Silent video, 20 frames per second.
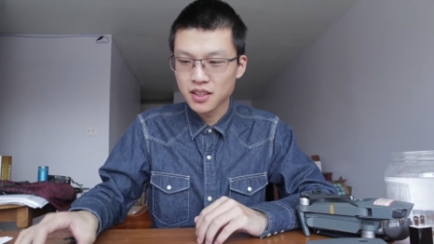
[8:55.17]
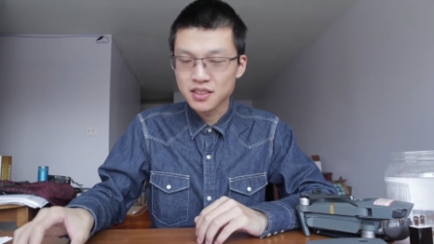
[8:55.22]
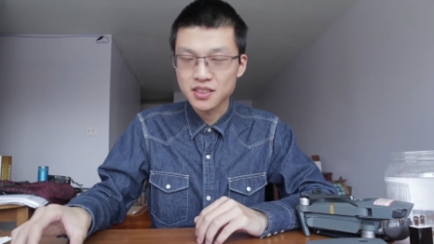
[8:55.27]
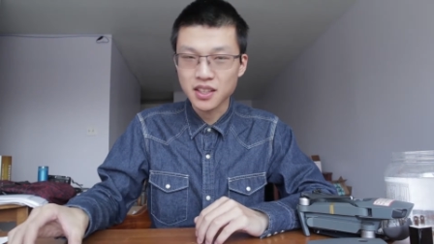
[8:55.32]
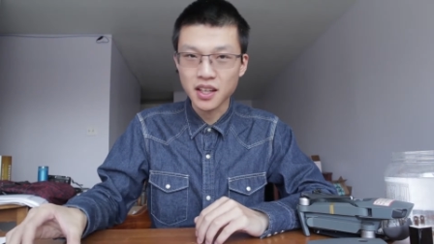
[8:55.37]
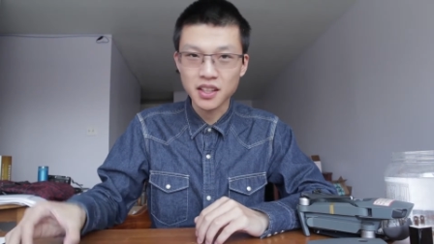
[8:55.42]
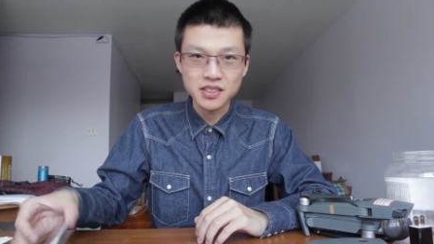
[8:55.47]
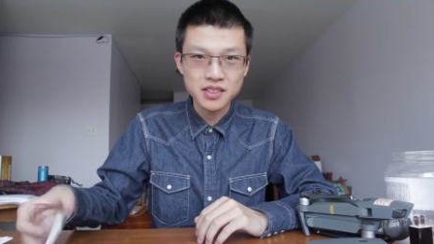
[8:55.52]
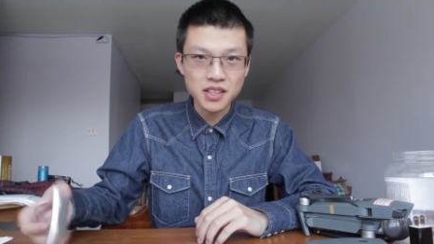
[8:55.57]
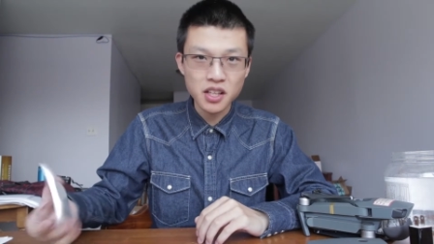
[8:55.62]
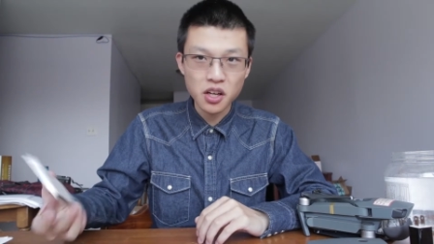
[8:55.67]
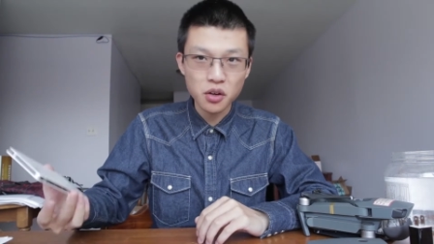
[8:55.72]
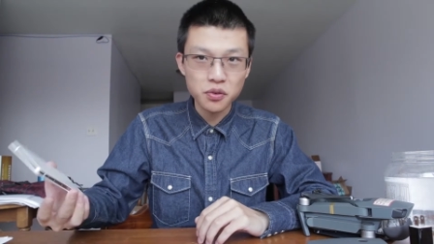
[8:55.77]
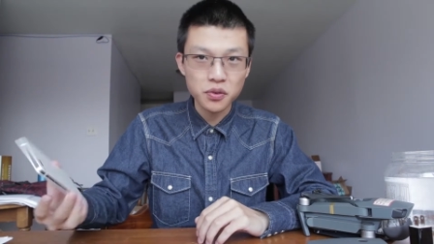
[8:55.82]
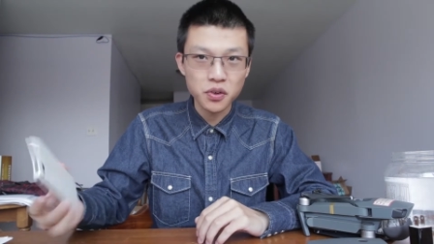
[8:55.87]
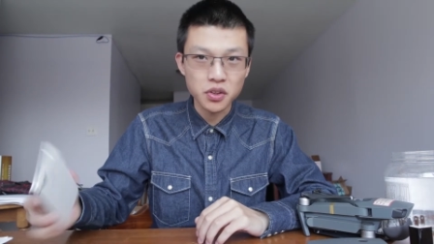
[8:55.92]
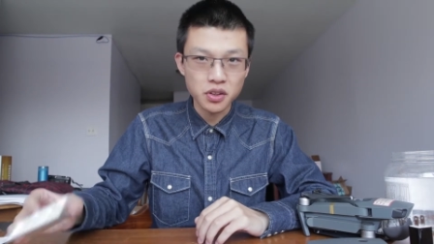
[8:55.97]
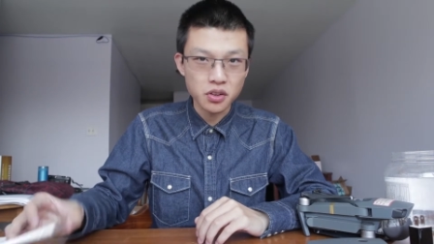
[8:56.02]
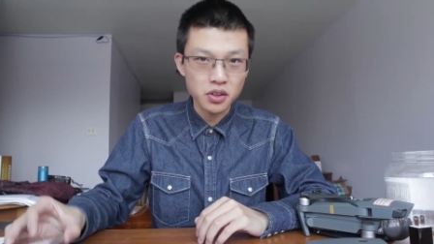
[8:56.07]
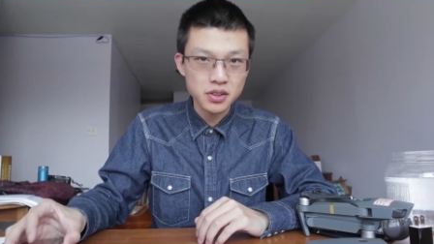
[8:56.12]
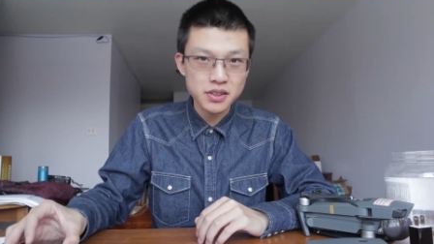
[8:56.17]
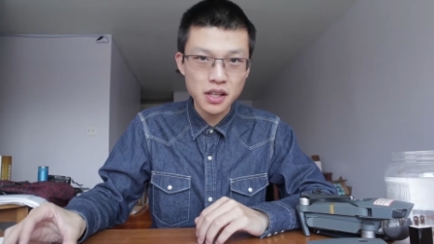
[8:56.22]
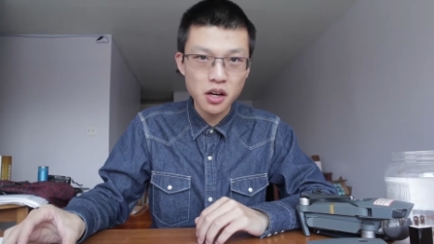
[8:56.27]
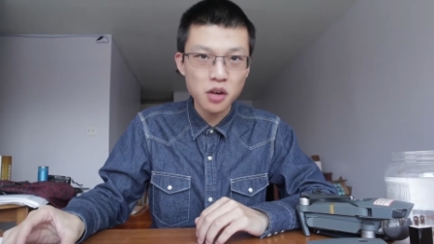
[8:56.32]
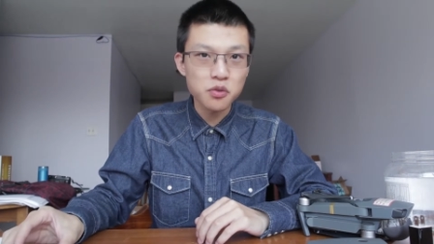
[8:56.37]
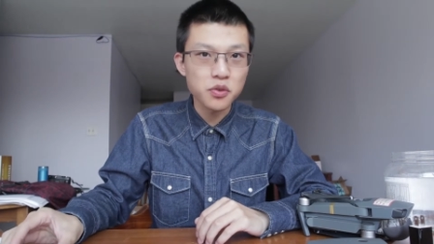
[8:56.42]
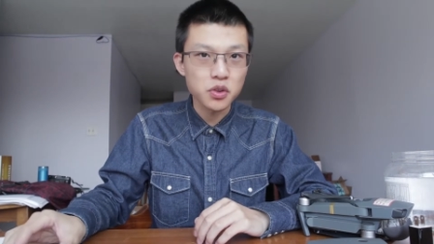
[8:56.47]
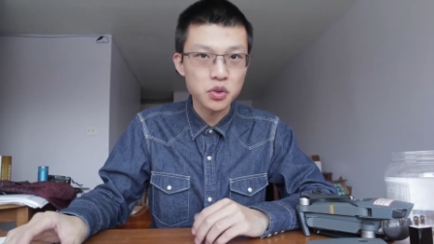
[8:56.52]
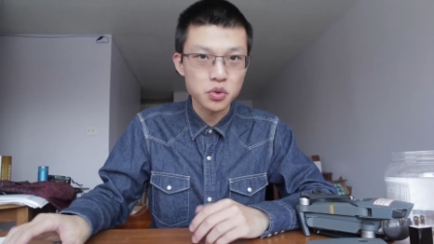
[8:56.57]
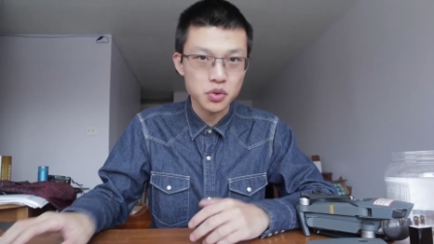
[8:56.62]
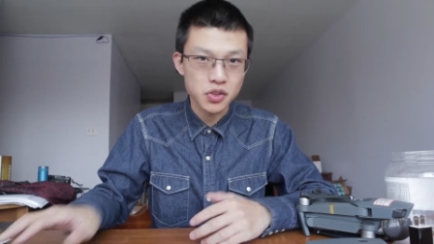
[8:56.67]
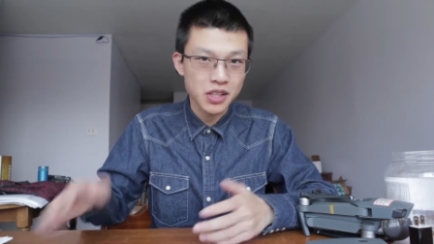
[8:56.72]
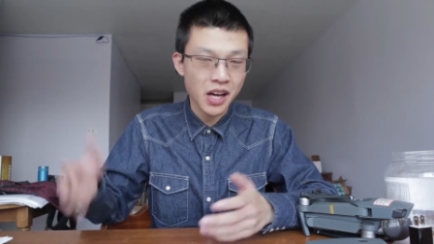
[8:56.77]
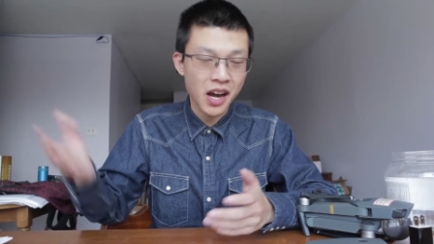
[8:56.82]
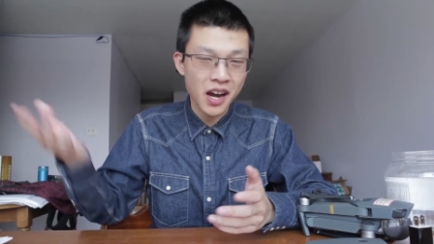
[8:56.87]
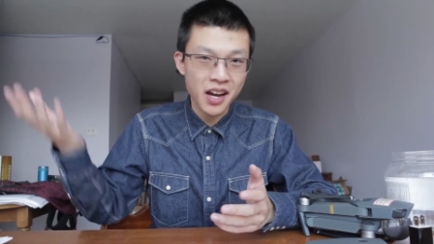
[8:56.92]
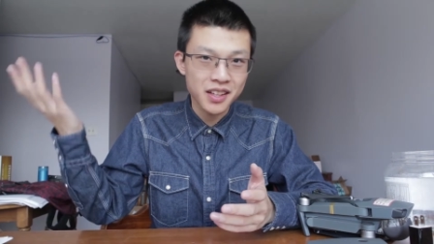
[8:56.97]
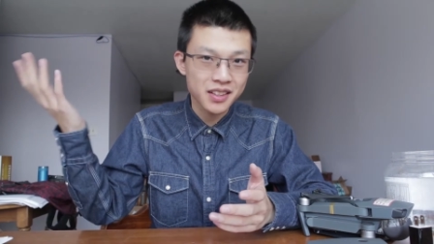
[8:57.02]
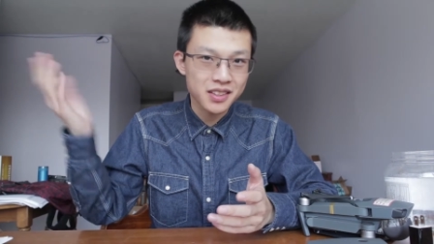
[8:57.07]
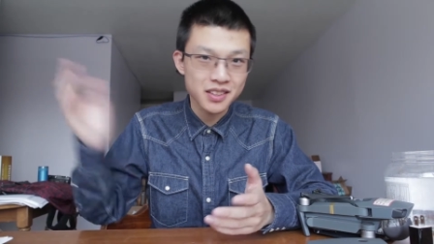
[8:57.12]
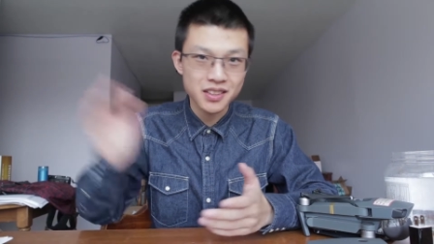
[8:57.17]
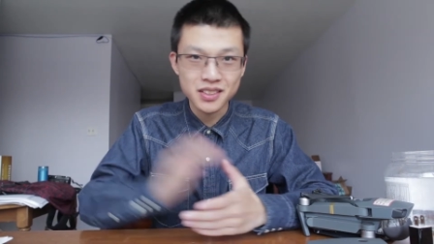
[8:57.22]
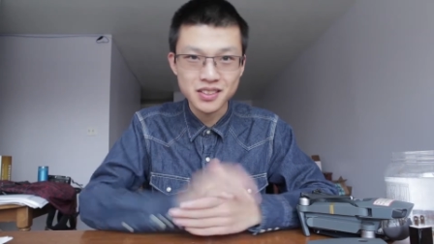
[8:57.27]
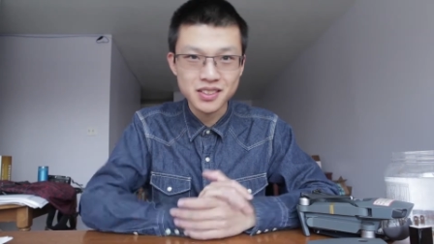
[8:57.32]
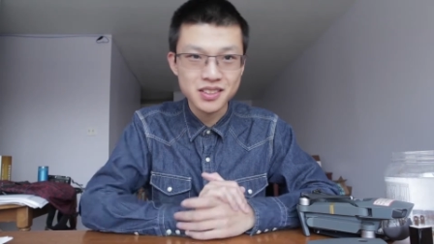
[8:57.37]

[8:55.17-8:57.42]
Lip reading: than a cell phone. Your cell phone, you died.